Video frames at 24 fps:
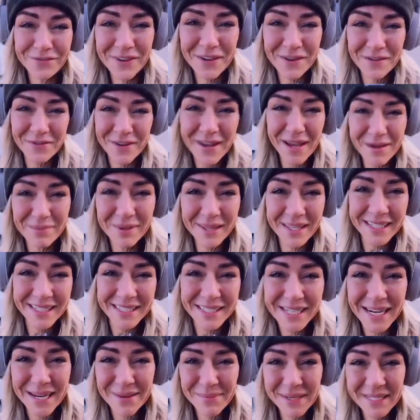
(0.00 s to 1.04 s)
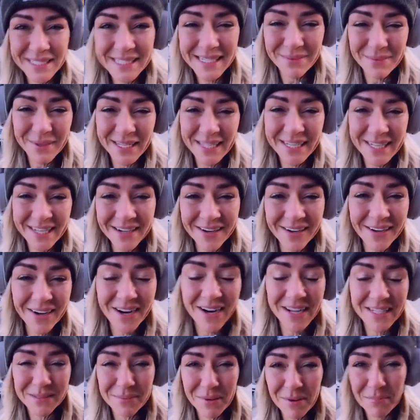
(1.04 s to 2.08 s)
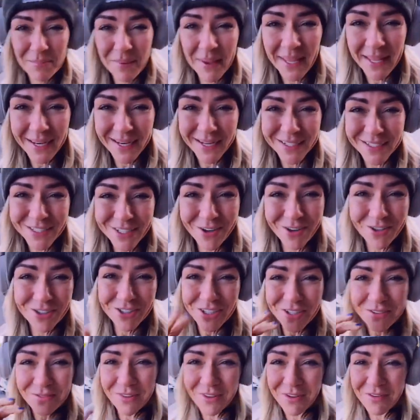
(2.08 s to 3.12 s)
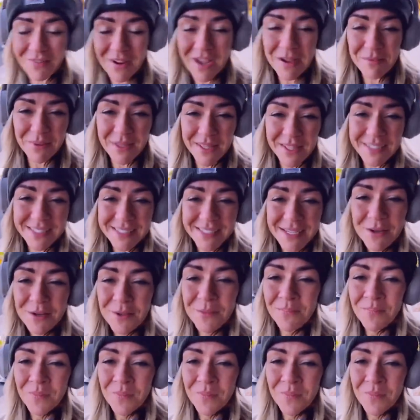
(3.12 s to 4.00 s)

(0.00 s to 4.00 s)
Fit and Fabulous, Jaime Seeman, and her husband Ben, Sergeant Fit and Fabulous?